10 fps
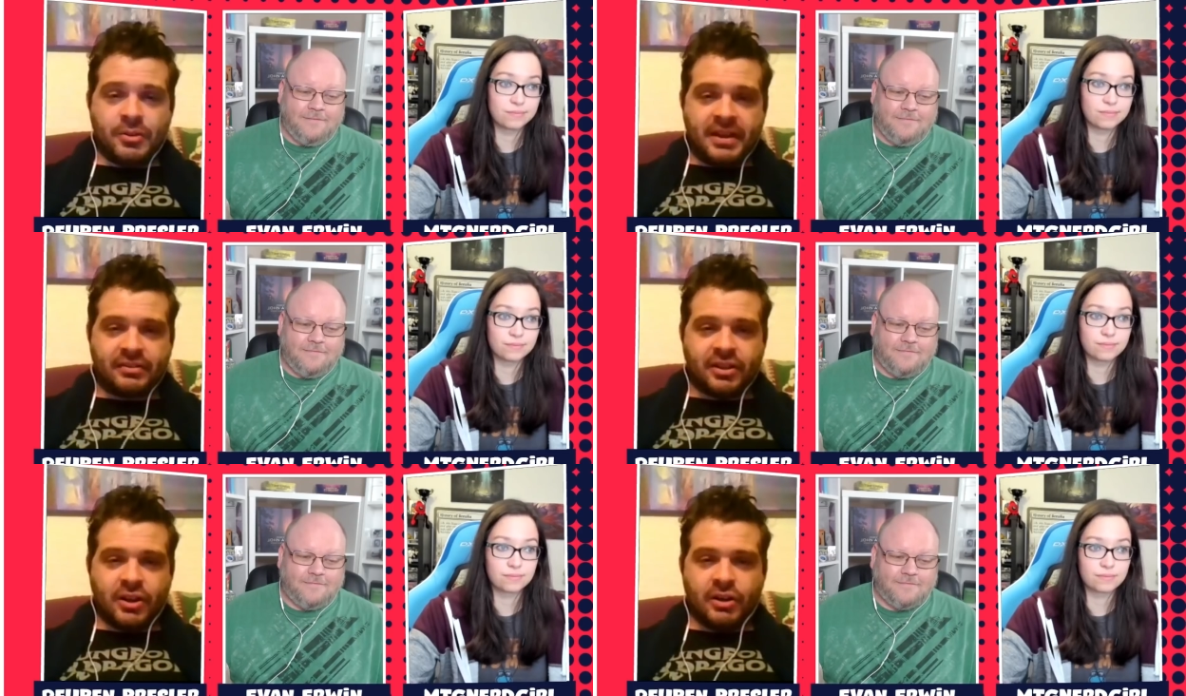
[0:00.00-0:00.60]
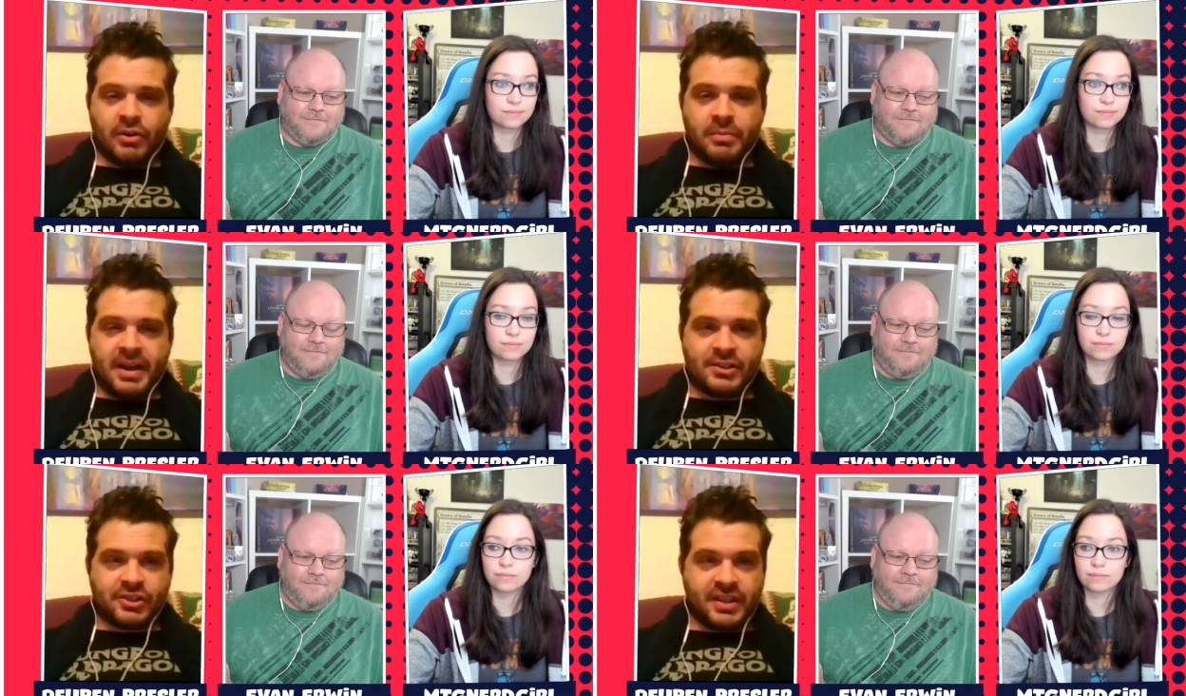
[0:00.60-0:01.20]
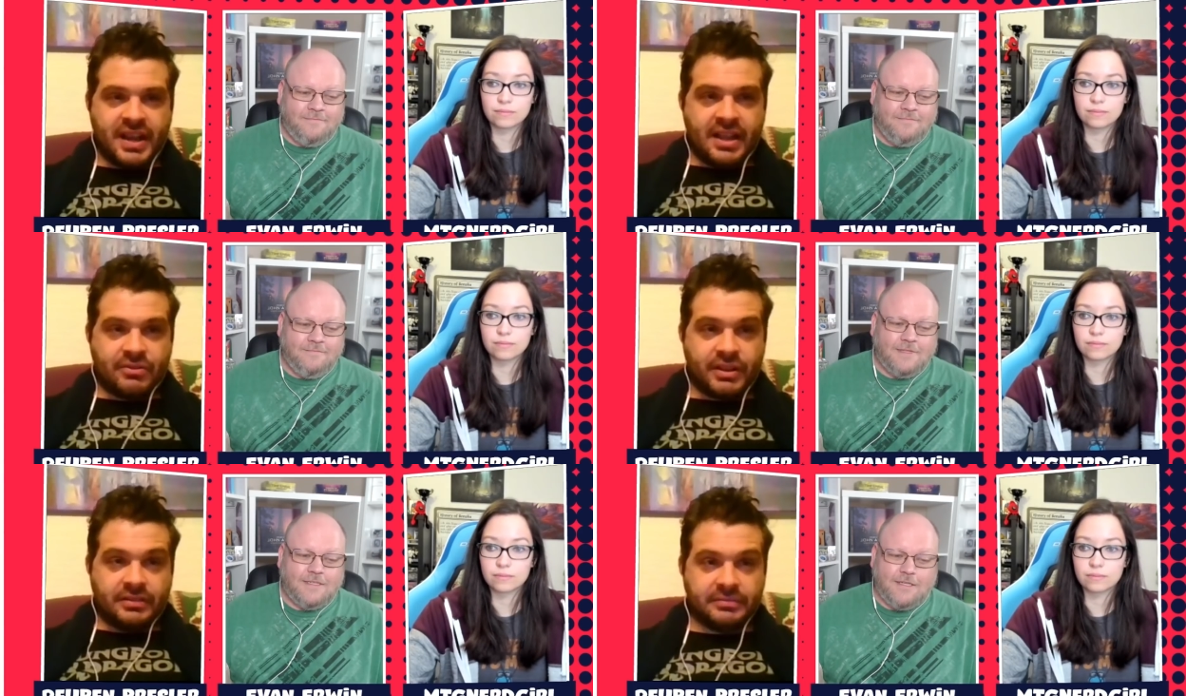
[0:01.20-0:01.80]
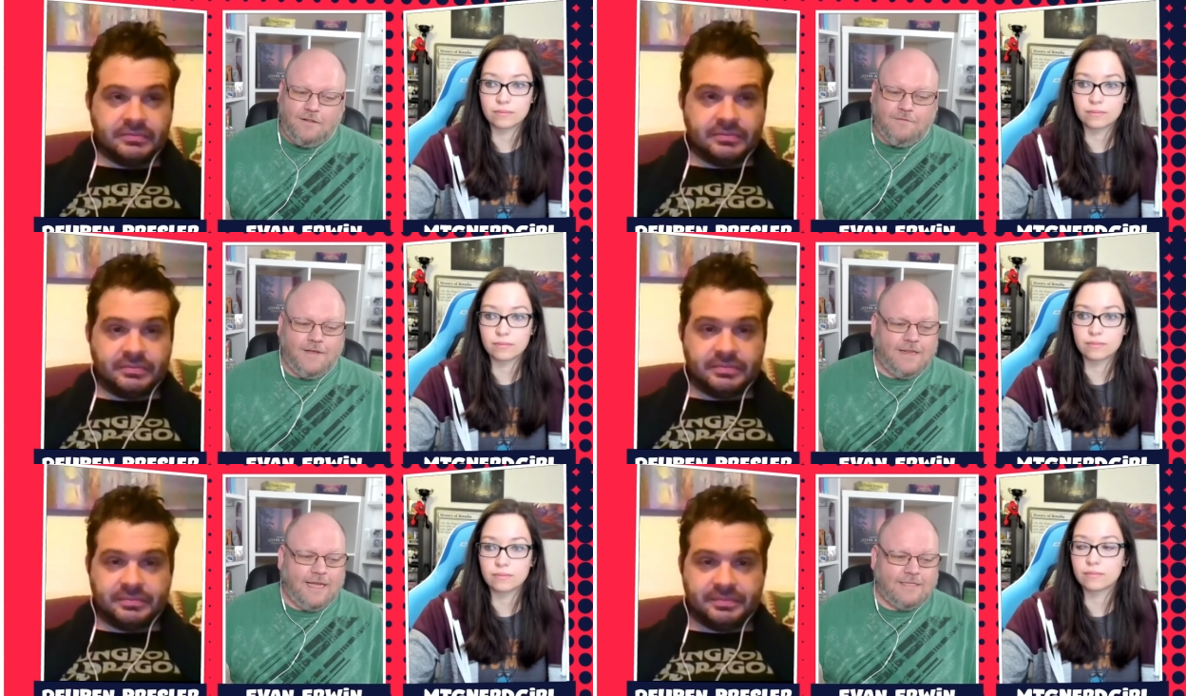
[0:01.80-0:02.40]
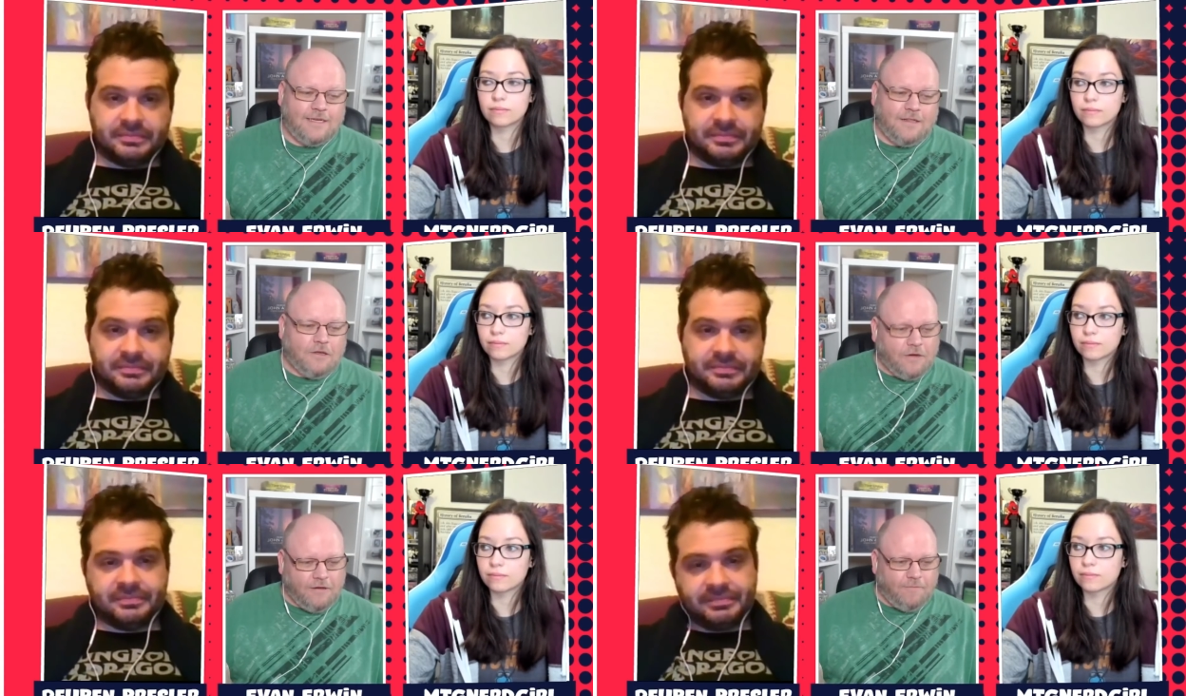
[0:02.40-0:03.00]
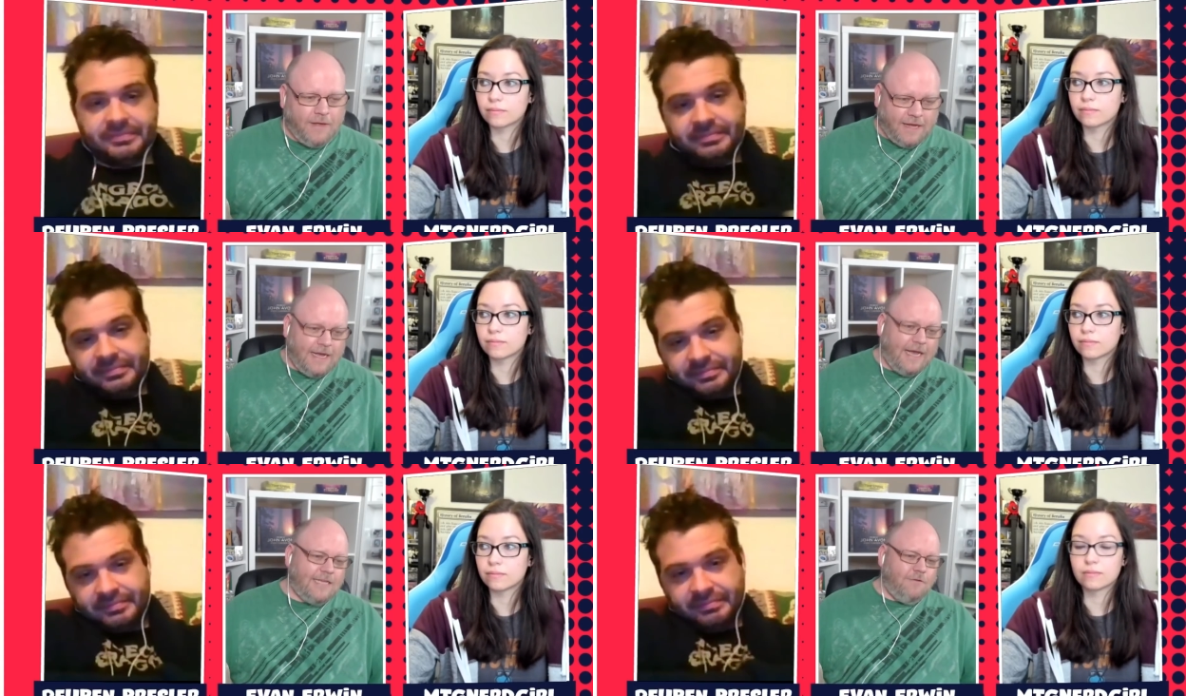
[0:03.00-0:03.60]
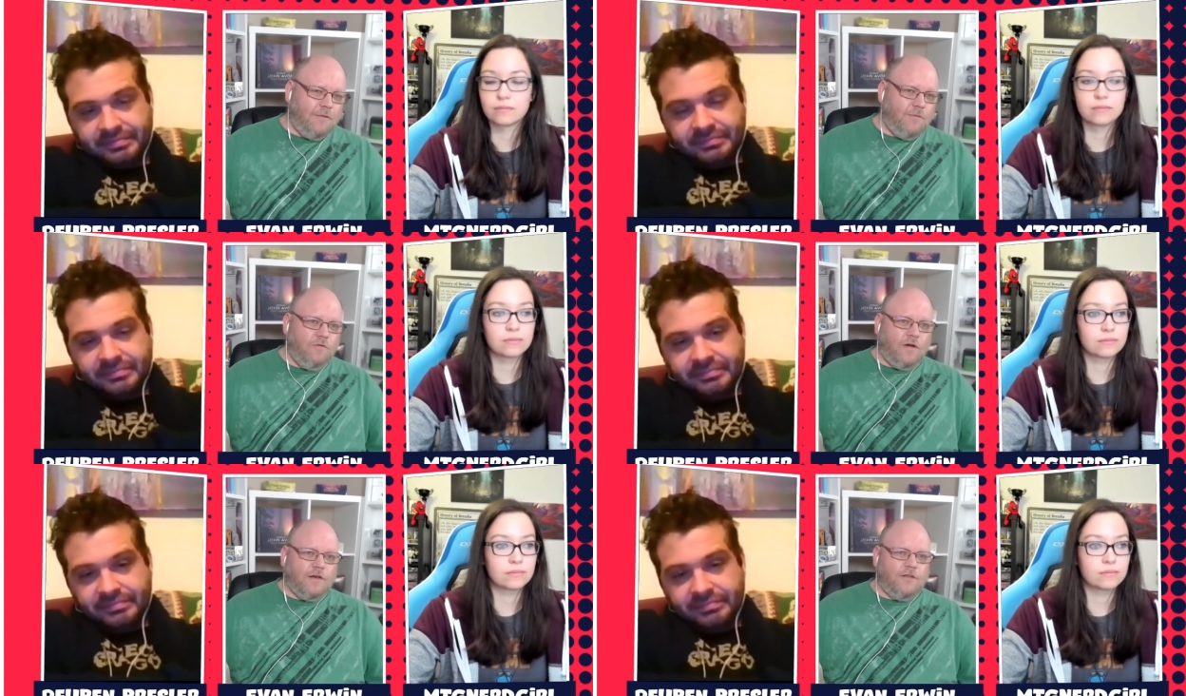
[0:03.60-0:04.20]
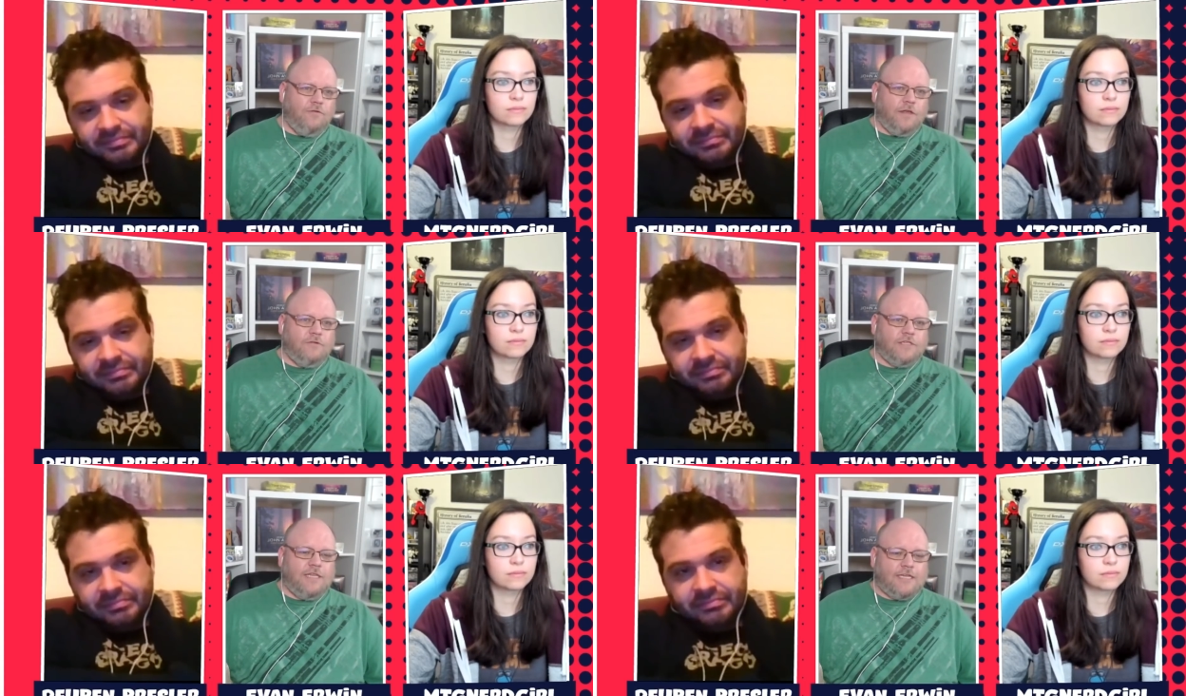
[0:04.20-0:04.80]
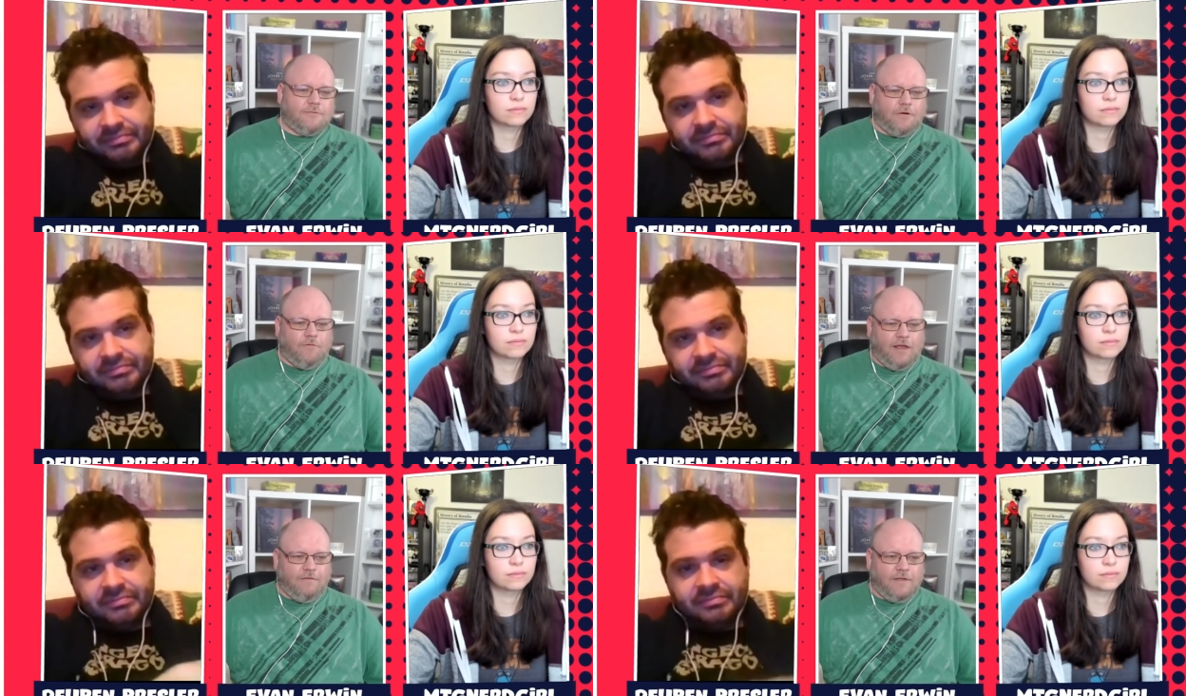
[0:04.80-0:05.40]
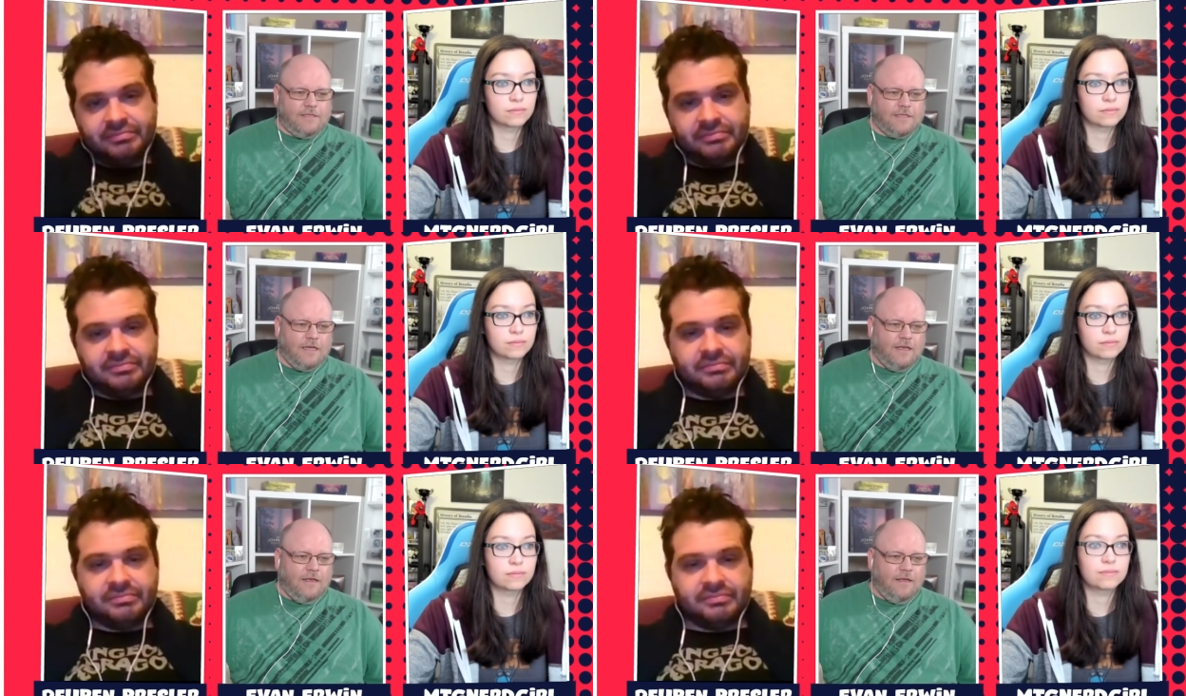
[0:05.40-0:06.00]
Speaker 1: the best logo in Magic the Gathering. Still a fantastic logo. But as we move on to those desperate ravings,